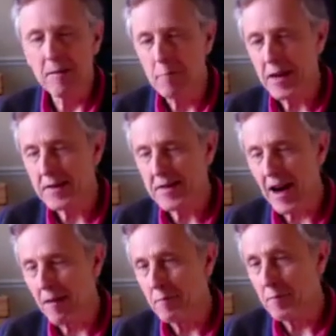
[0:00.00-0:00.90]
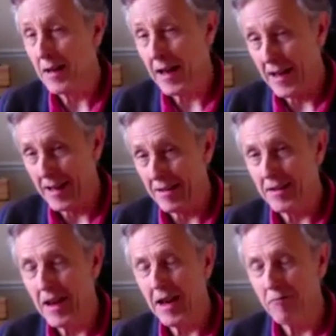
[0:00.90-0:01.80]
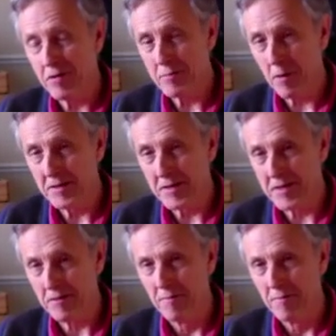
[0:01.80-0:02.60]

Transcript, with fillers: picks up and responds to.